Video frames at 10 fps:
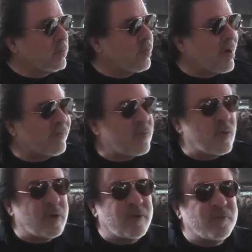Ralph
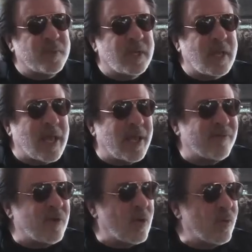Lauren has been a guy
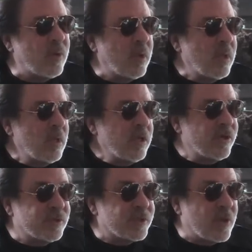I've known
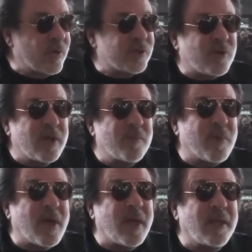years ago. He tried to
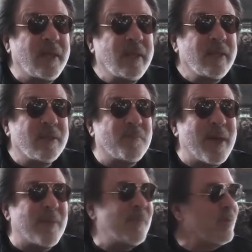buy the
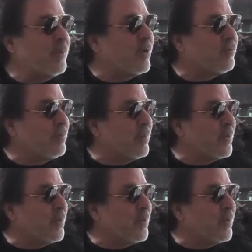Batmobile from me